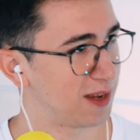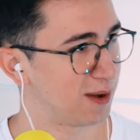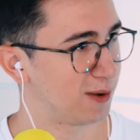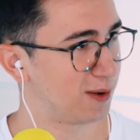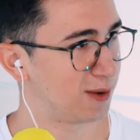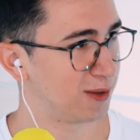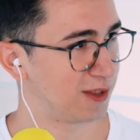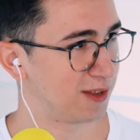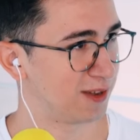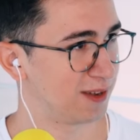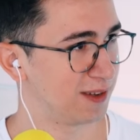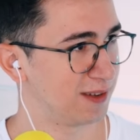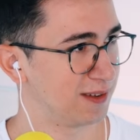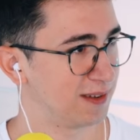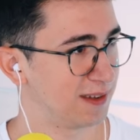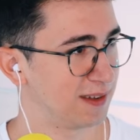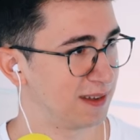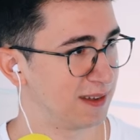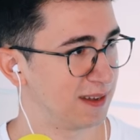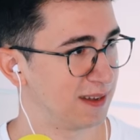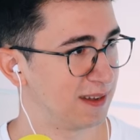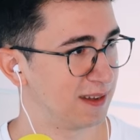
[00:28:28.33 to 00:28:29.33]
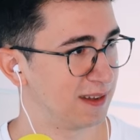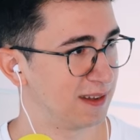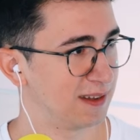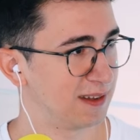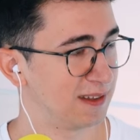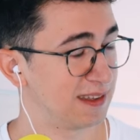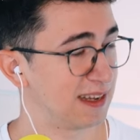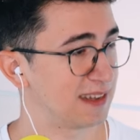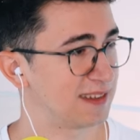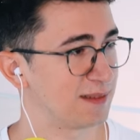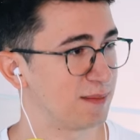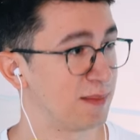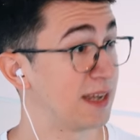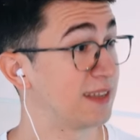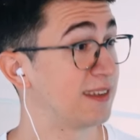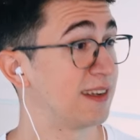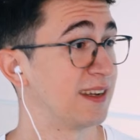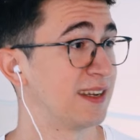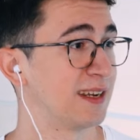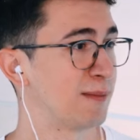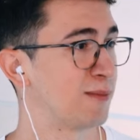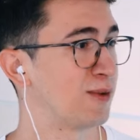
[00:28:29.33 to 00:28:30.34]
the author, doesn't
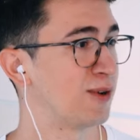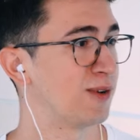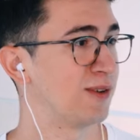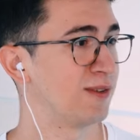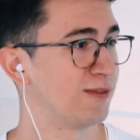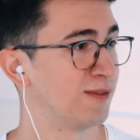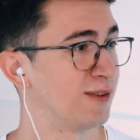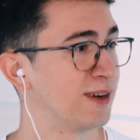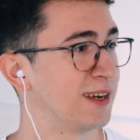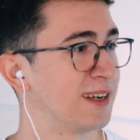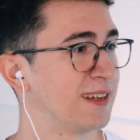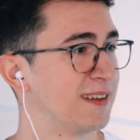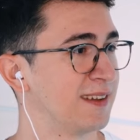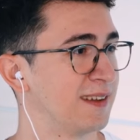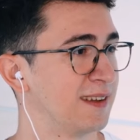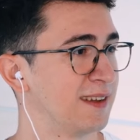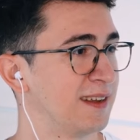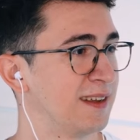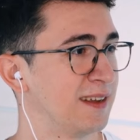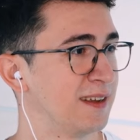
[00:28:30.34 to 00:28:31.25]
matter anymore, right?